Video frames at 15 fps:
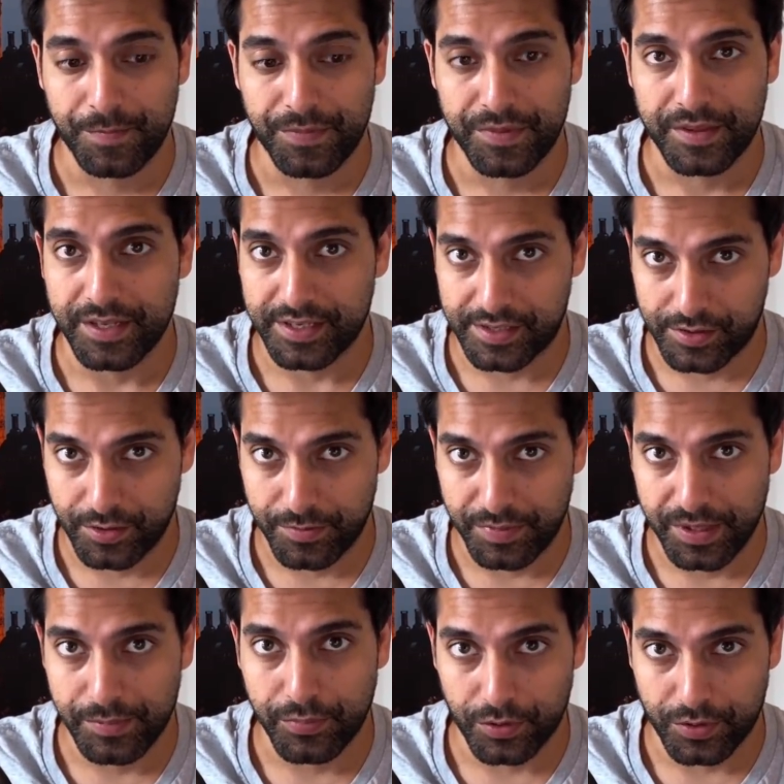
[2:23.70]
This could
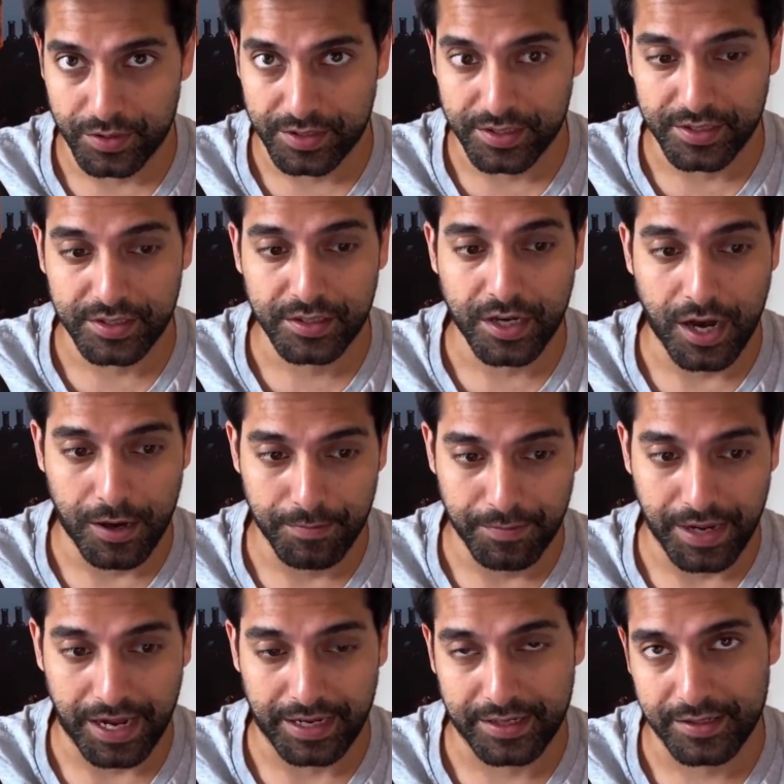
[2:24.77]
be Boris's
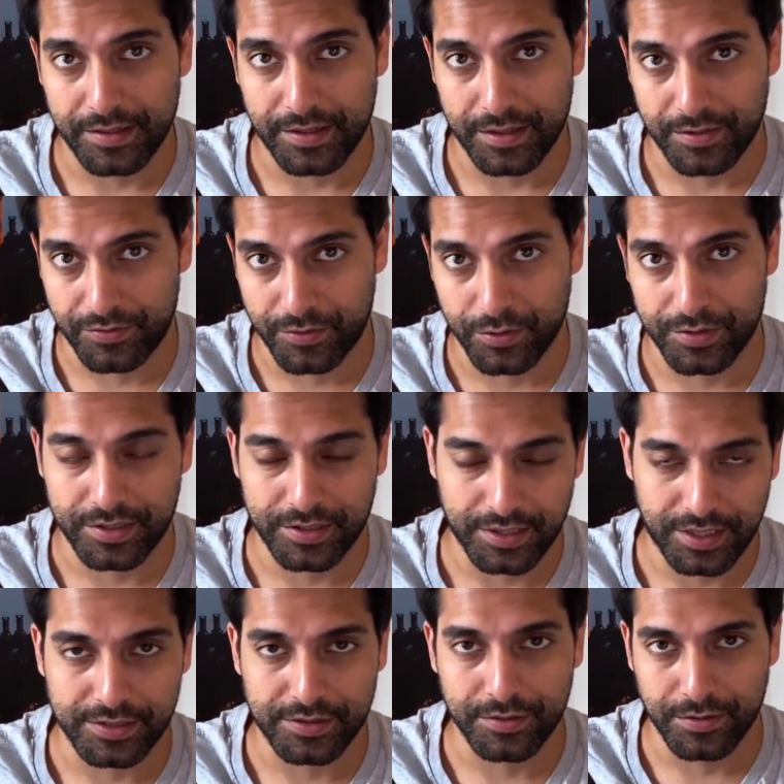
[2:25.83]
comeback. And of course, he
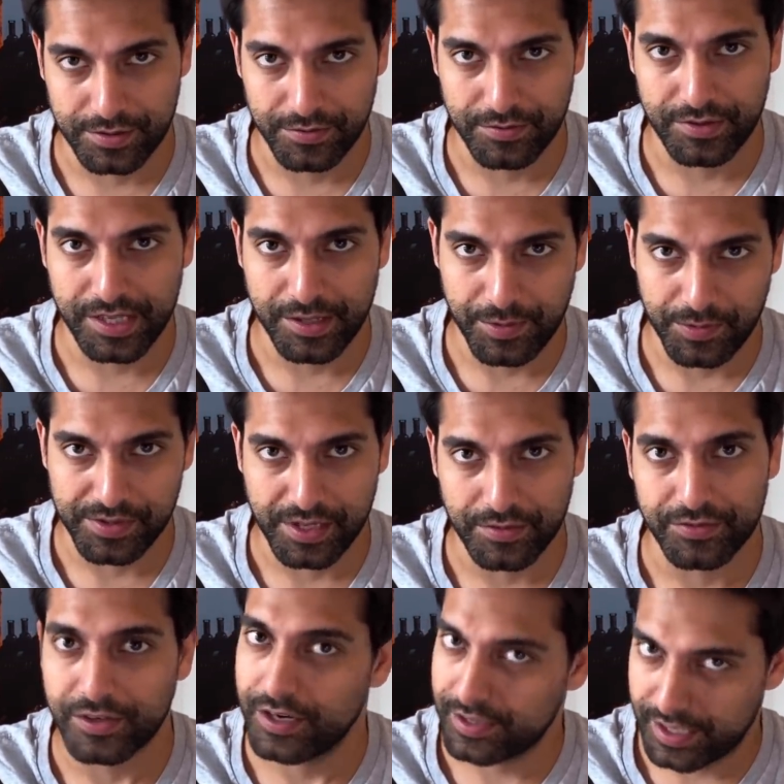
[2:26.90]
has to also redeem himself
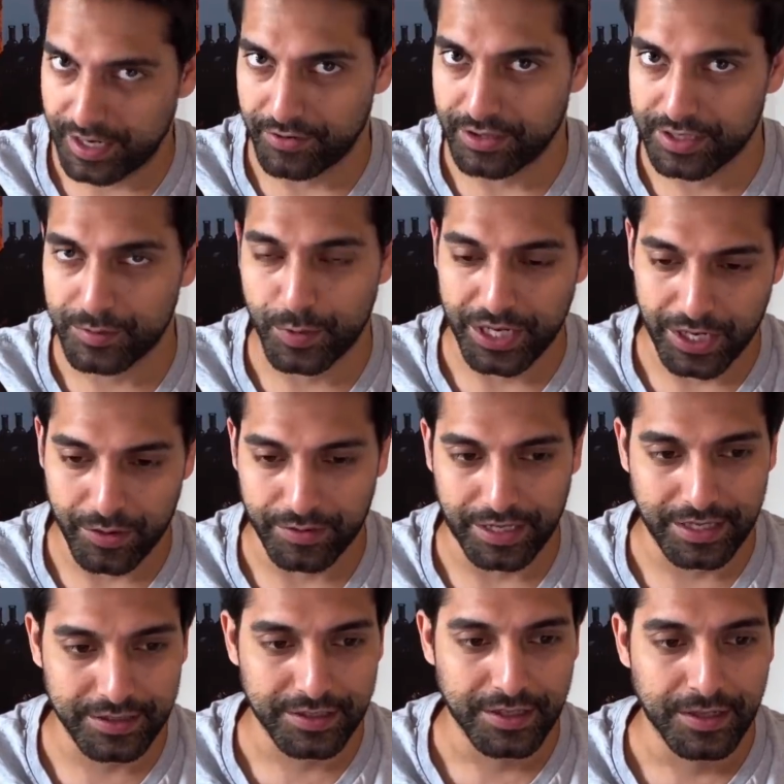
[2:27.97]
in other areas, we know
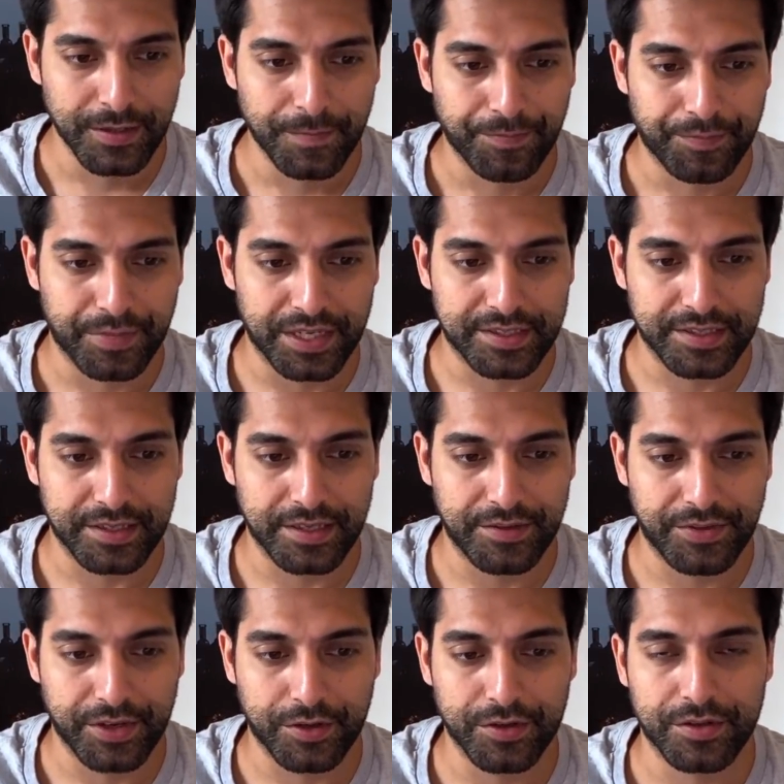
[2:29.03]
that. But if
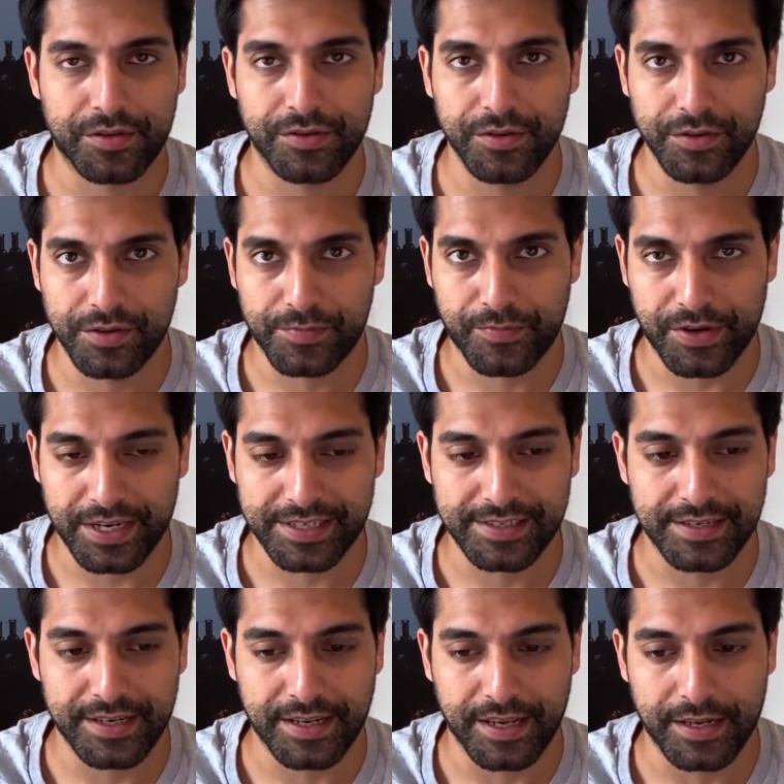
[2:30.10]
he could use
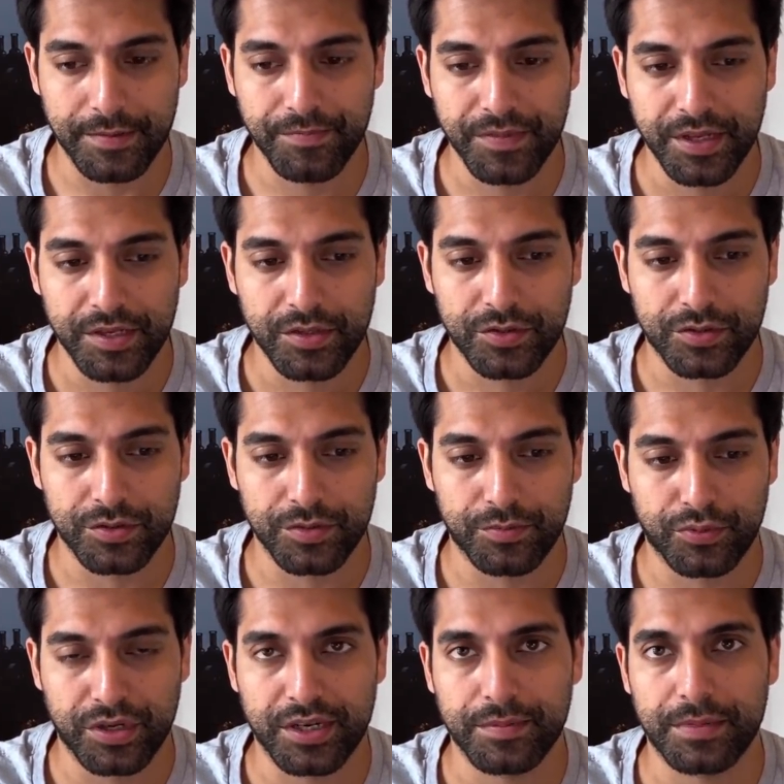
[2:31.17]
Brexit again to
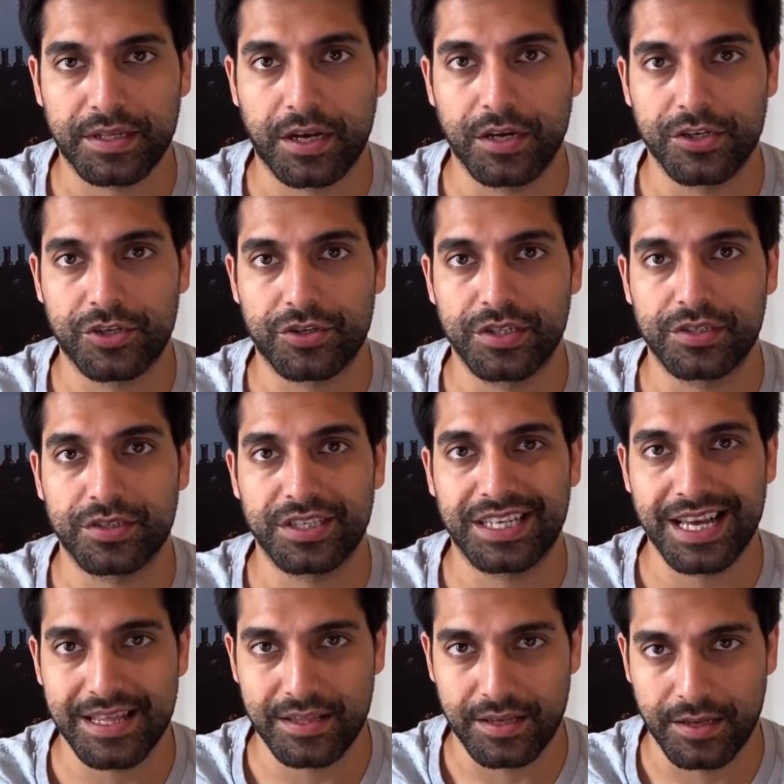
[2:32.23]
bring the country
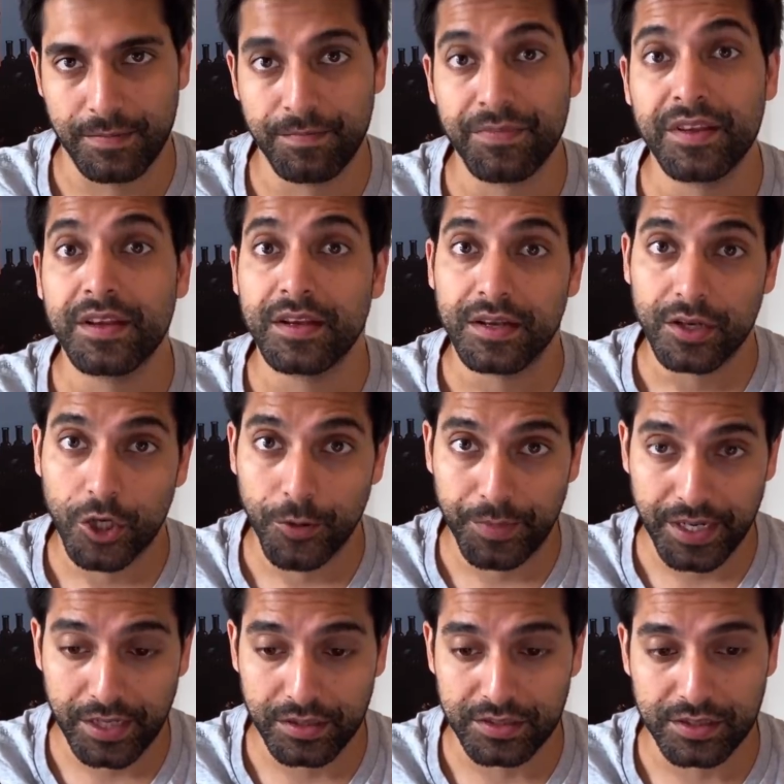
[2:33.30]
together, could be
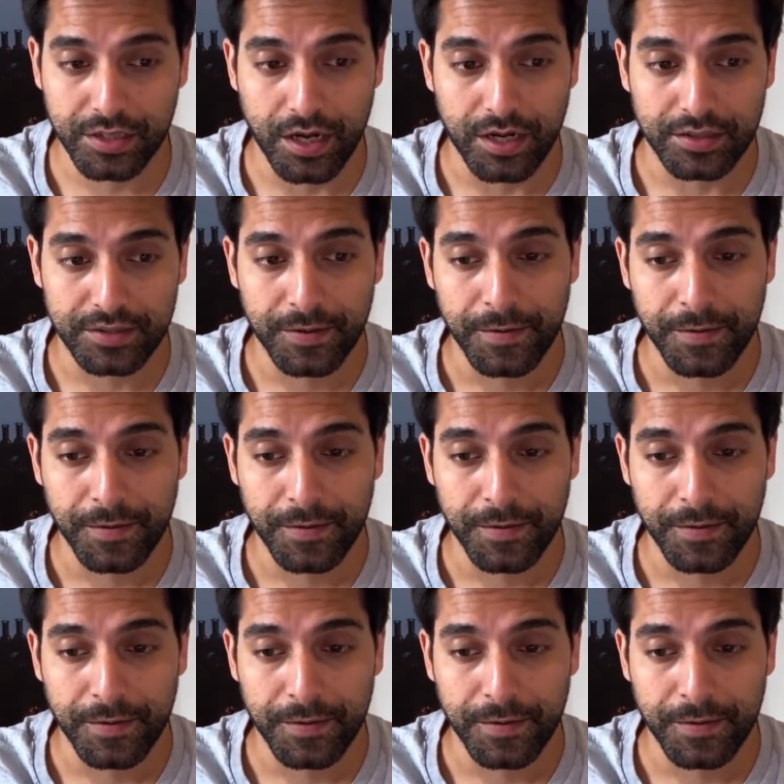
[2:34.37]
a good start.